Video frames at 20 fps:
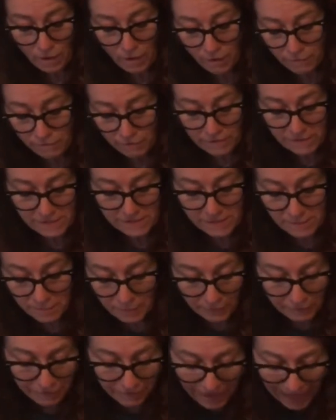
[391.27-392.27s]
for the
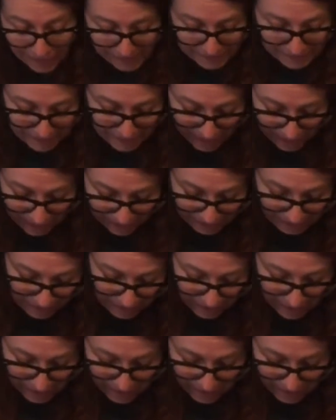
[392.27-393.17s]
simple fact that